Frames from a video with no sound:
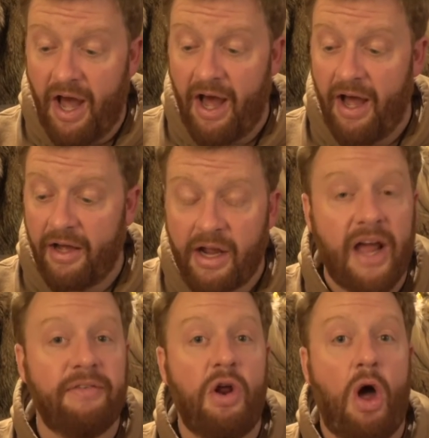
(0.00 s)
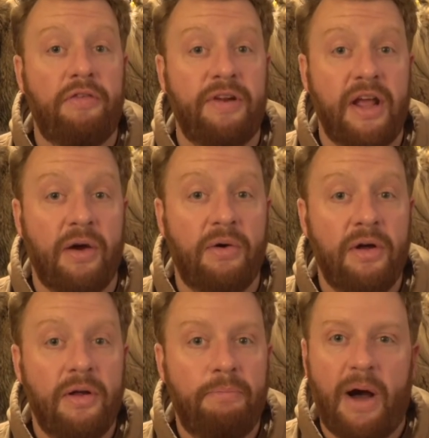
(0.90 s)
uh, kind of an odd video,
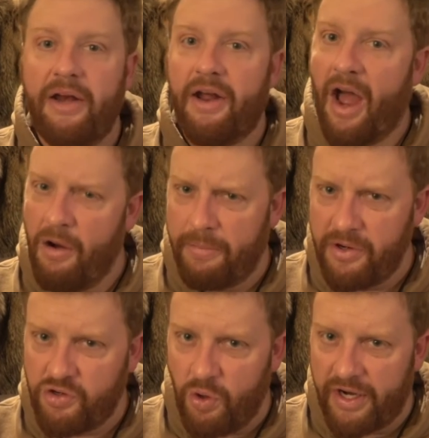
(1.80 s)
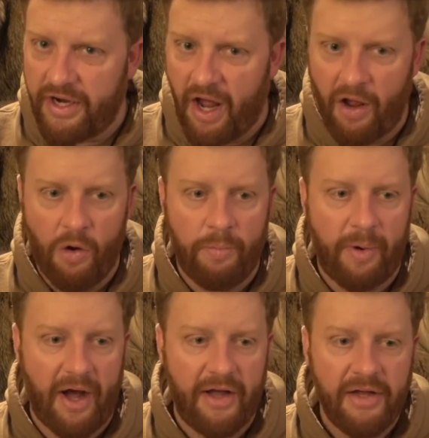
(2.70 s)
but I hope you enjoyed it. I
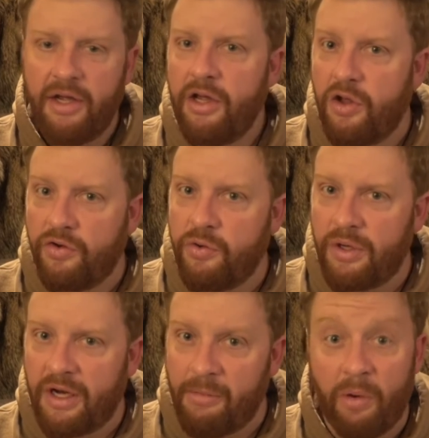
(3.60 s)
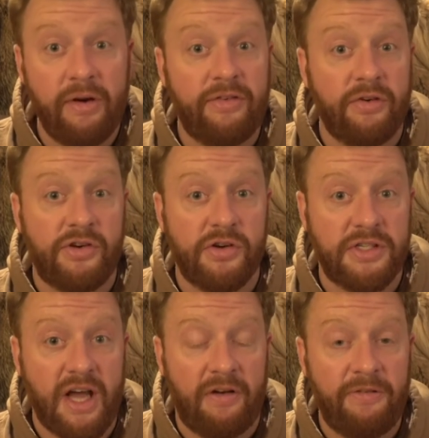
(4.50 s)
hope uh, you'll do a little more research
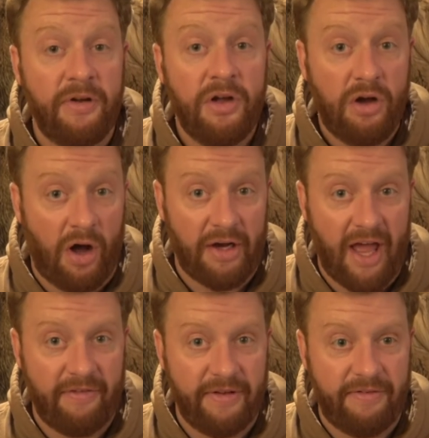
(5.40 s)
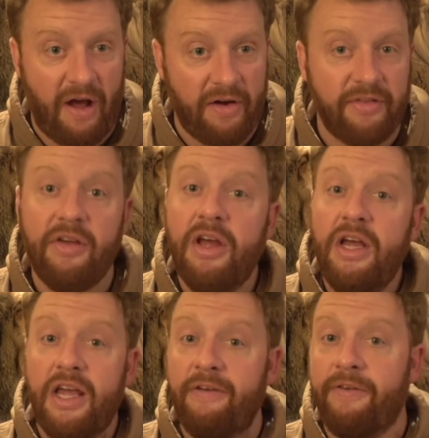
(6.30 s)
yourself on Laughing Falcons.
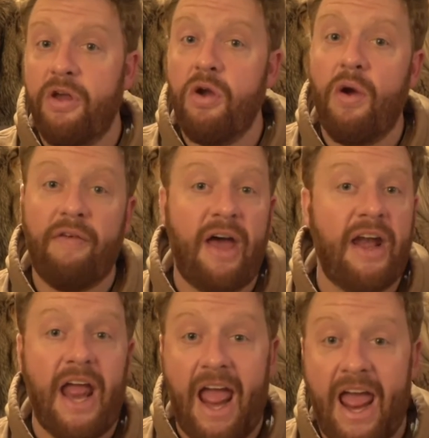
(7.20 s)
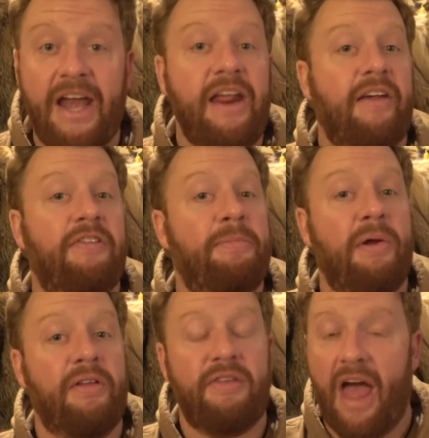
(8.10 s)
If you have had any
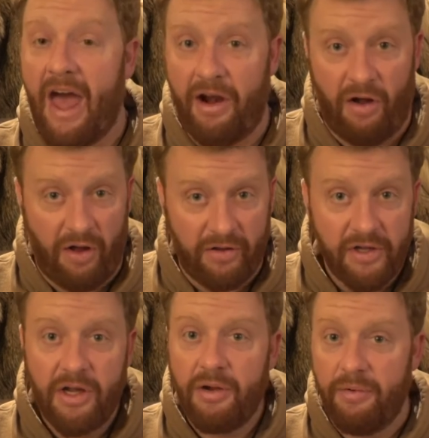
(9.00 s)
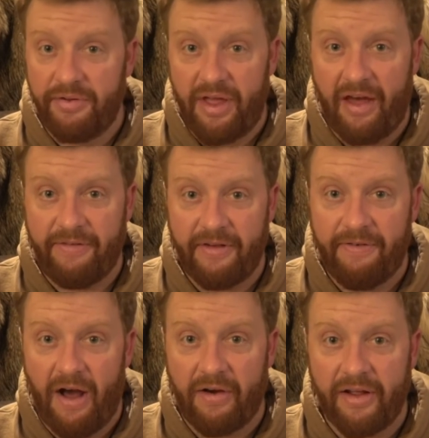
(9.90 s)
experience at all with Laughing
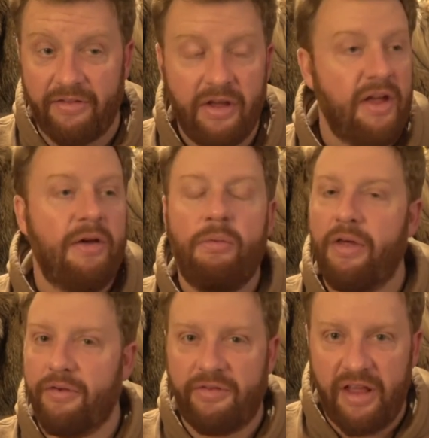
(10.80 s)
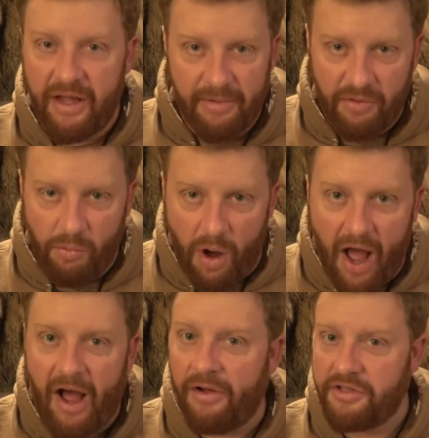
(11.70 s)
Falcons, whether seeing them in the
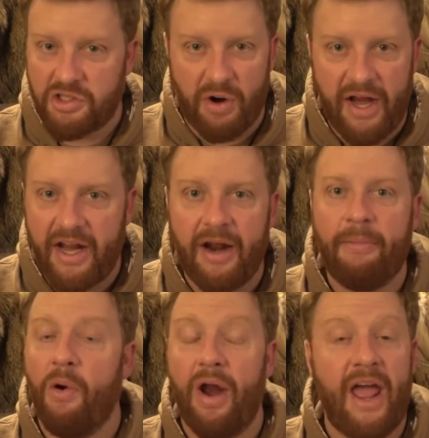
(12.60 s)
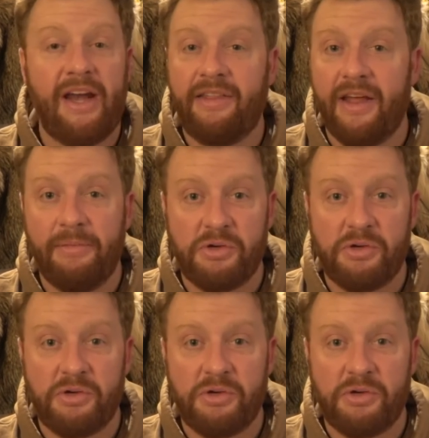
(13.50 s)
wild, training them, or anything in